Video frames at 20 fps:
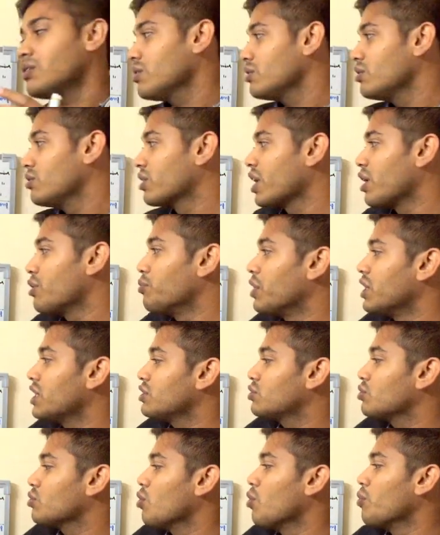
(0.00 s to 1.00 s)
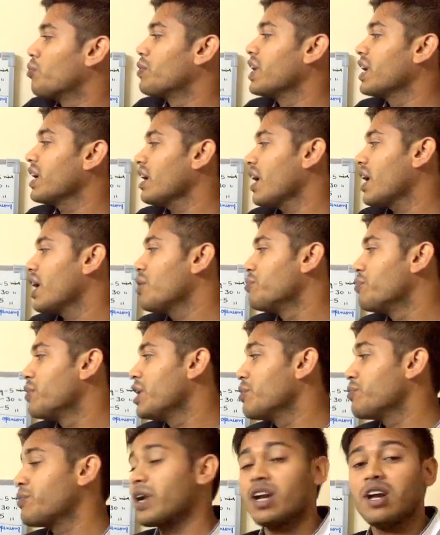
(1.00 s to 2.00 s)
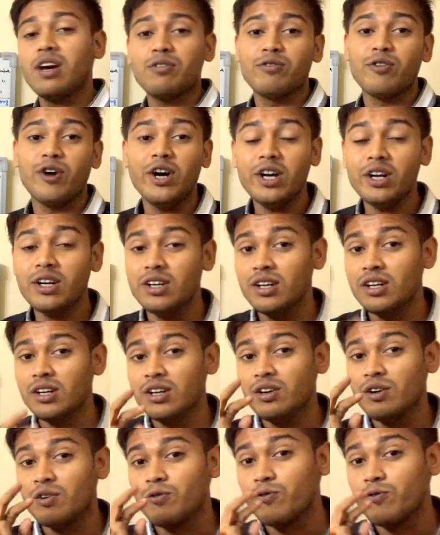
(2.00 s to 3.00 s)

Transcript: So you can merge opening and main para for